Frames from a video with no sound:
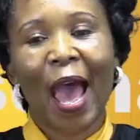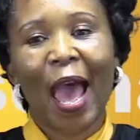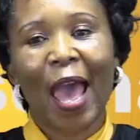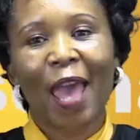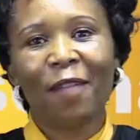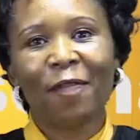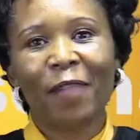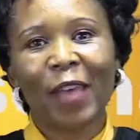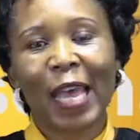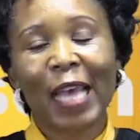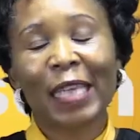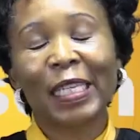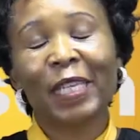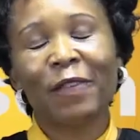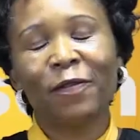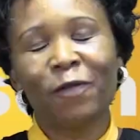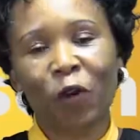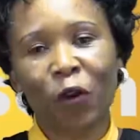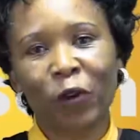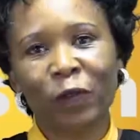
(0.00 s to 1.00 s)
IFA has
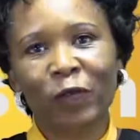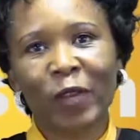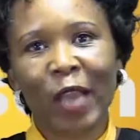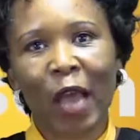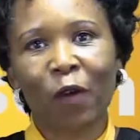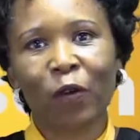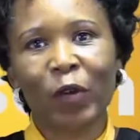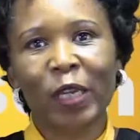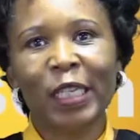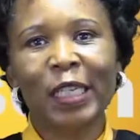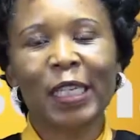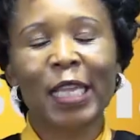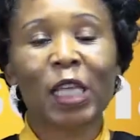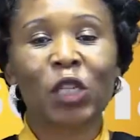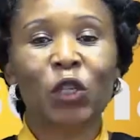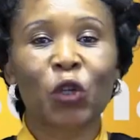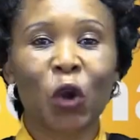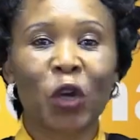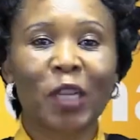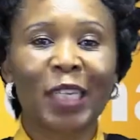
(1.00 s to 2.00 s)
evolved now. It
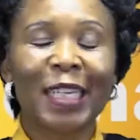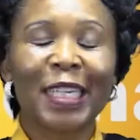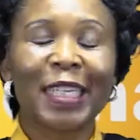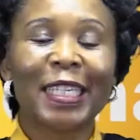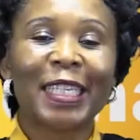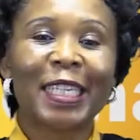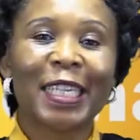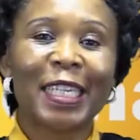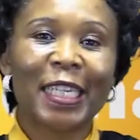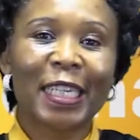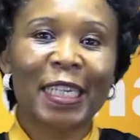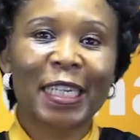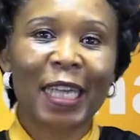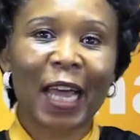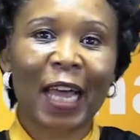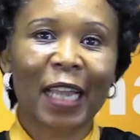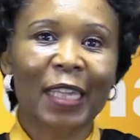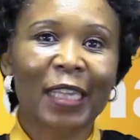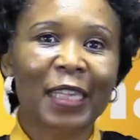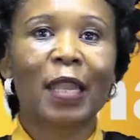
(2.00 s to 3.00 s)
has gone
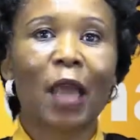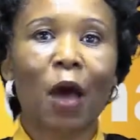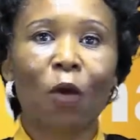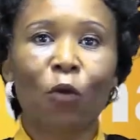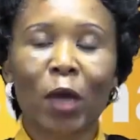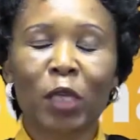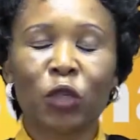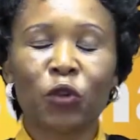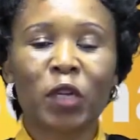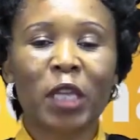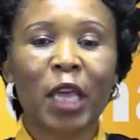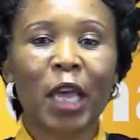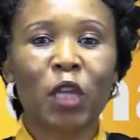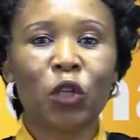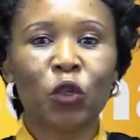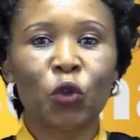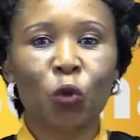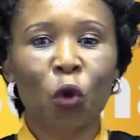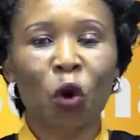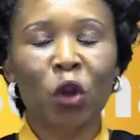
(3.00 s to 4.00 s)
digital. Now what we
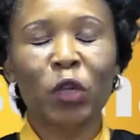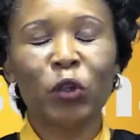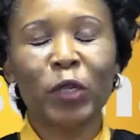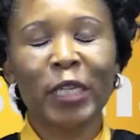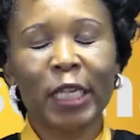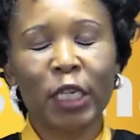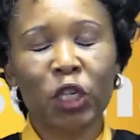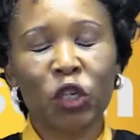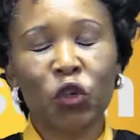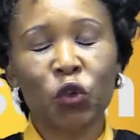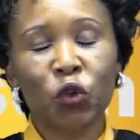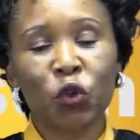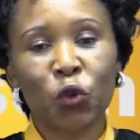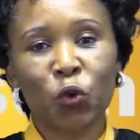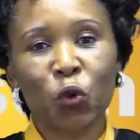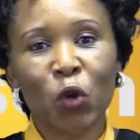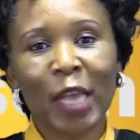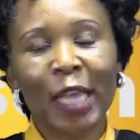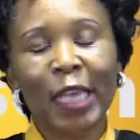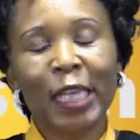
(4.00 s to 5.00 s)
can do, all you need to
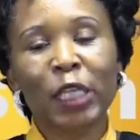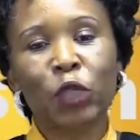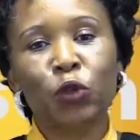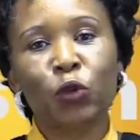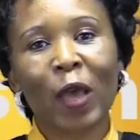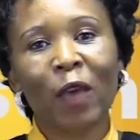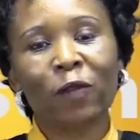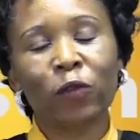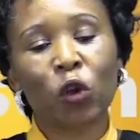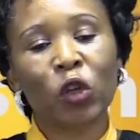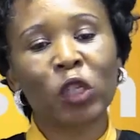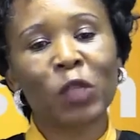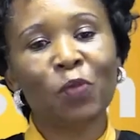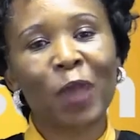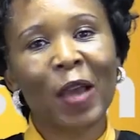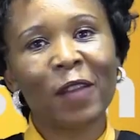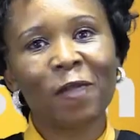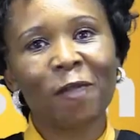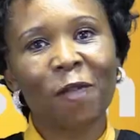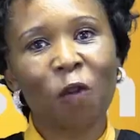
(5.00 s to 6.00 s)
do is to have your
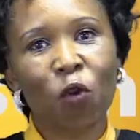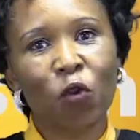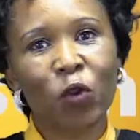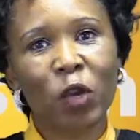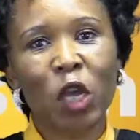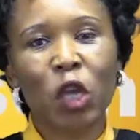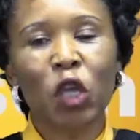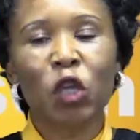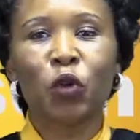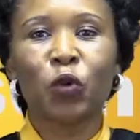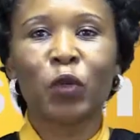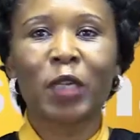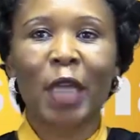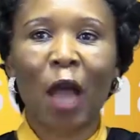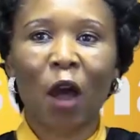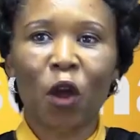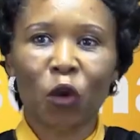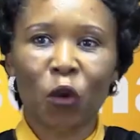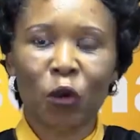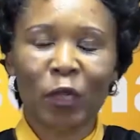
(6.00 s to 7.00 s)
smartphone. You
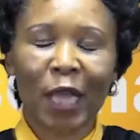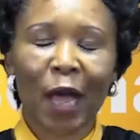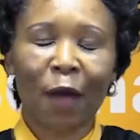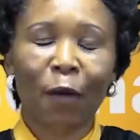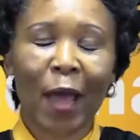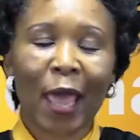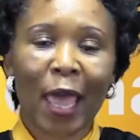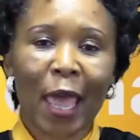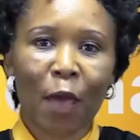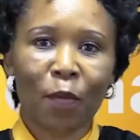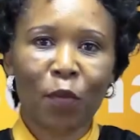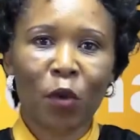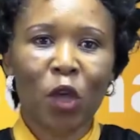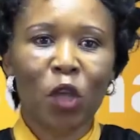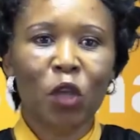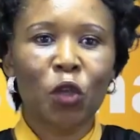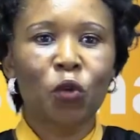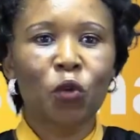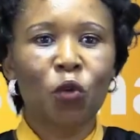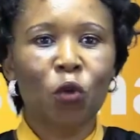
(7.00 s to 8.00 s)
download our app,
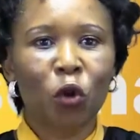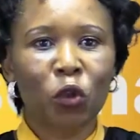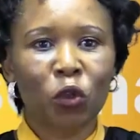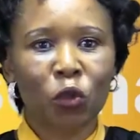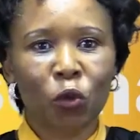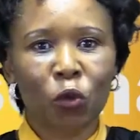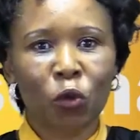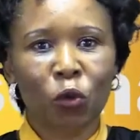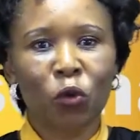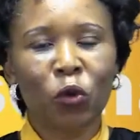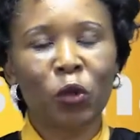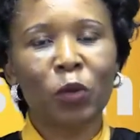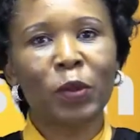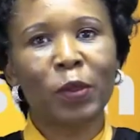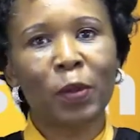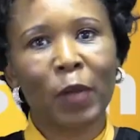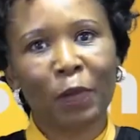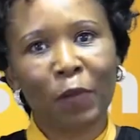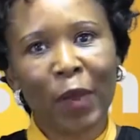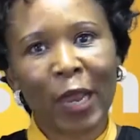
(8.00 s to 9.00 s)
you go to Google
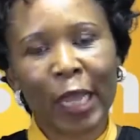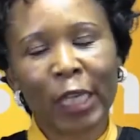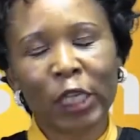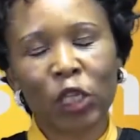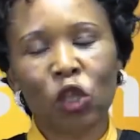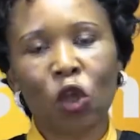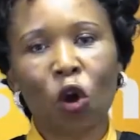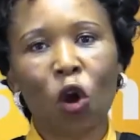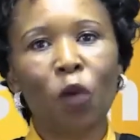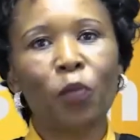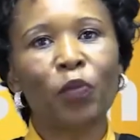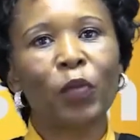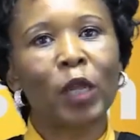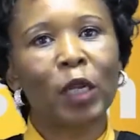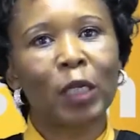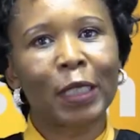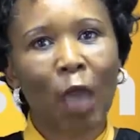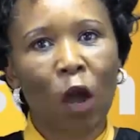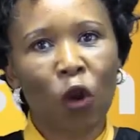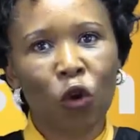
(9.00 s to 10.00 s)
uh, Play Store,
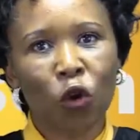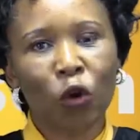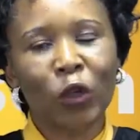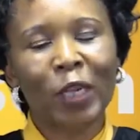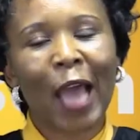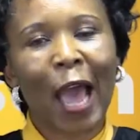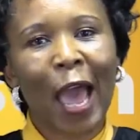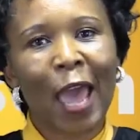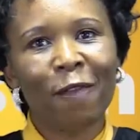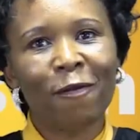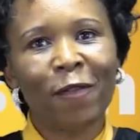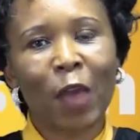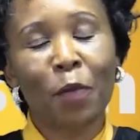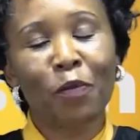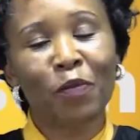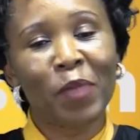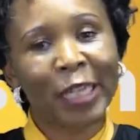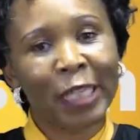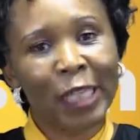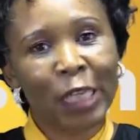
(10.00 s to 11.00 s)
download
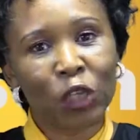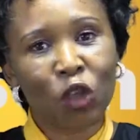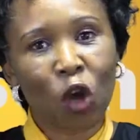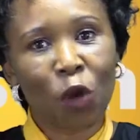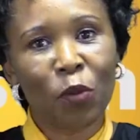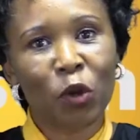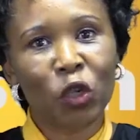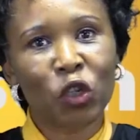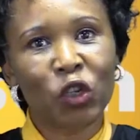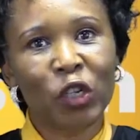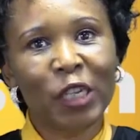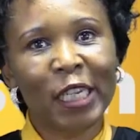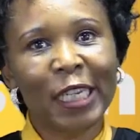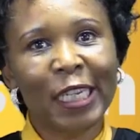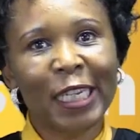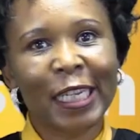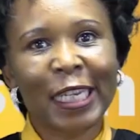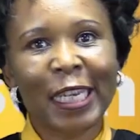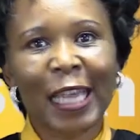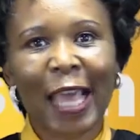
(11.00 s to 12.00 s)
IFA Business
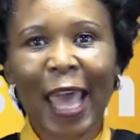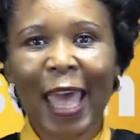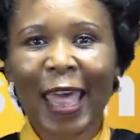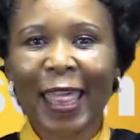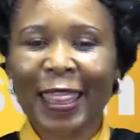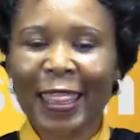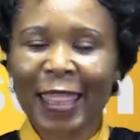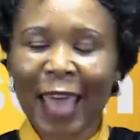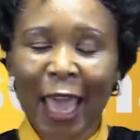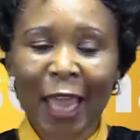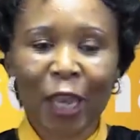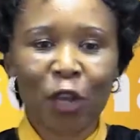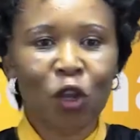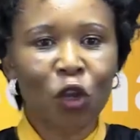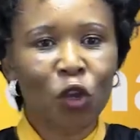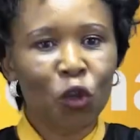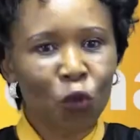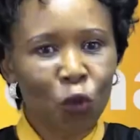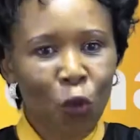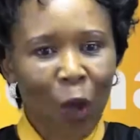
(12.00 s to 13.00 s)
Opportunity, then
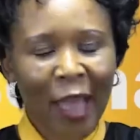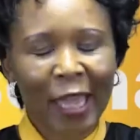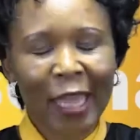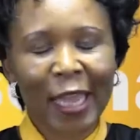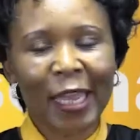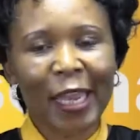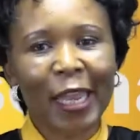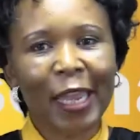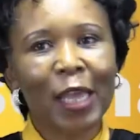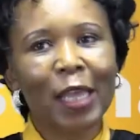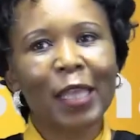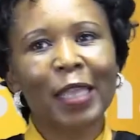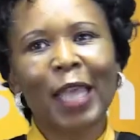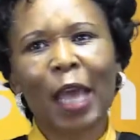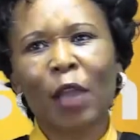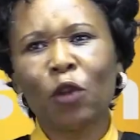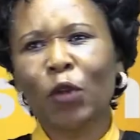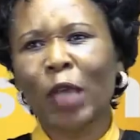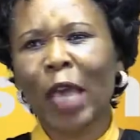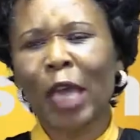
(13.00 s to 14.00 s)
you are in.
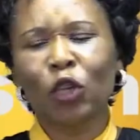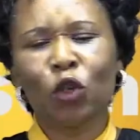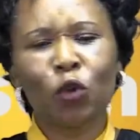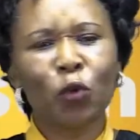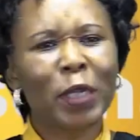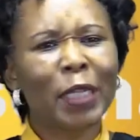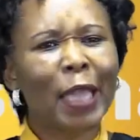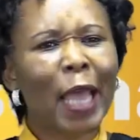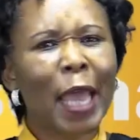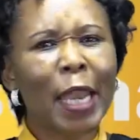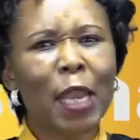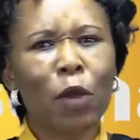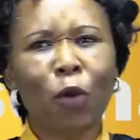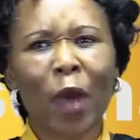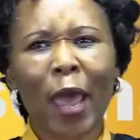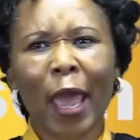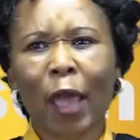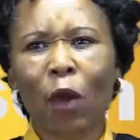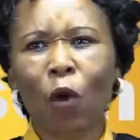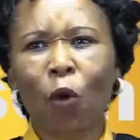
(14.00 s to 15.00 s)
Then you can do it
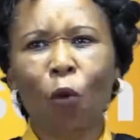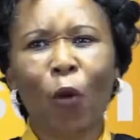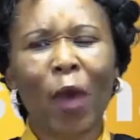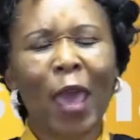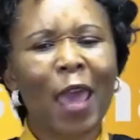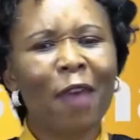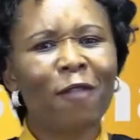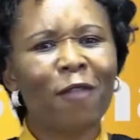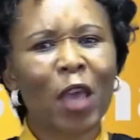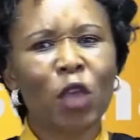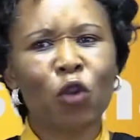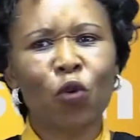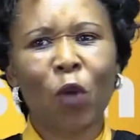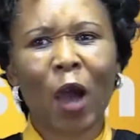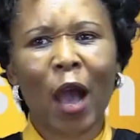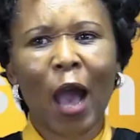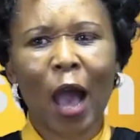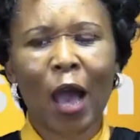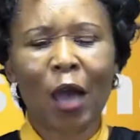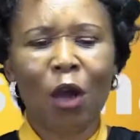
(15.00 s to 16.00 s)
anywhere, wherever you
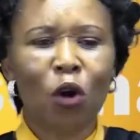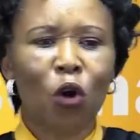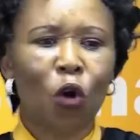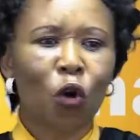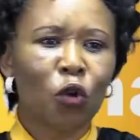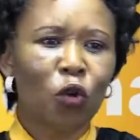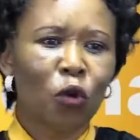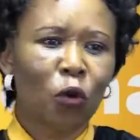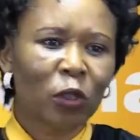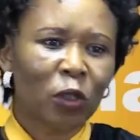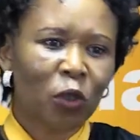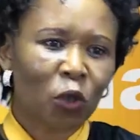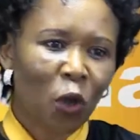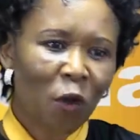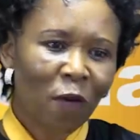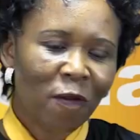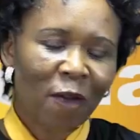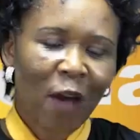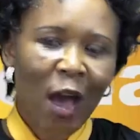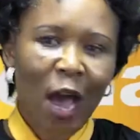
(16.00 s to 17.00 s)
are, on your
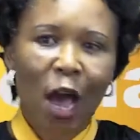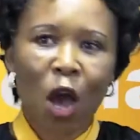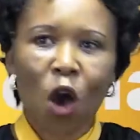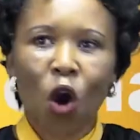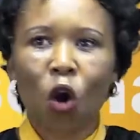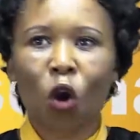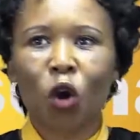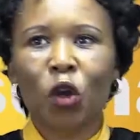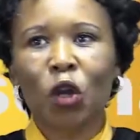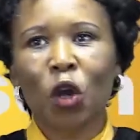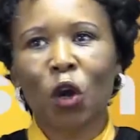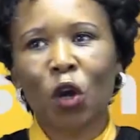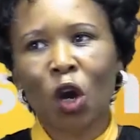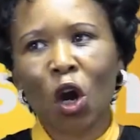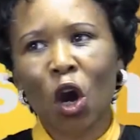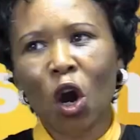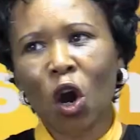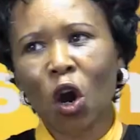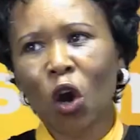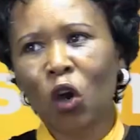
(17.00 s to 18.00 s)
sofa, on your
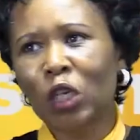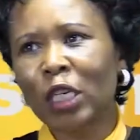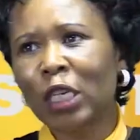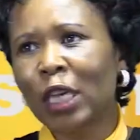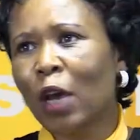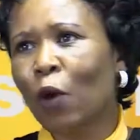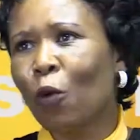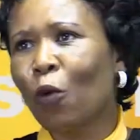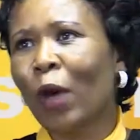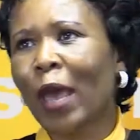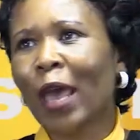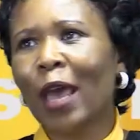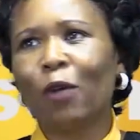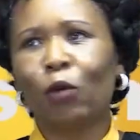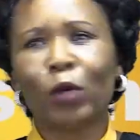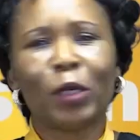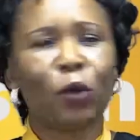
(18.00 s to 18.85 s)
couch, where,